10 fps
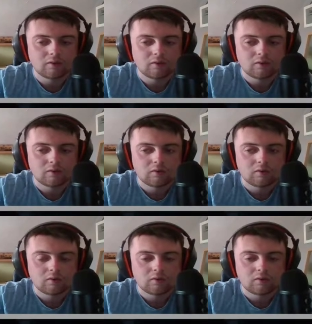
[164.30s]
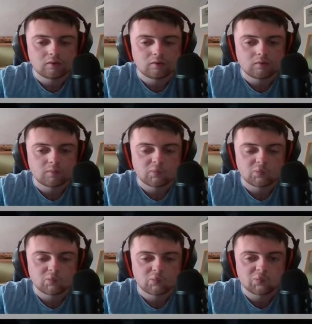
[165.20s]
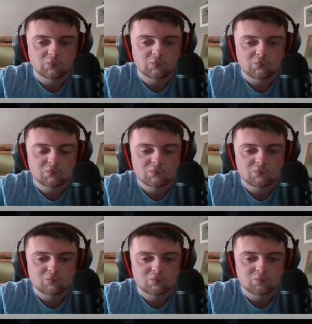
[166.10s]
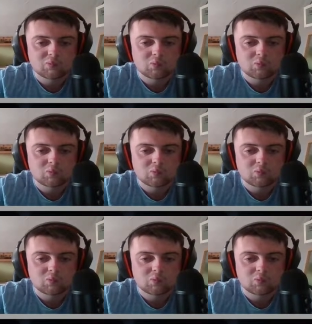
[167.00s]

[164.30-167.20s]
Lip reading: Nothing is said.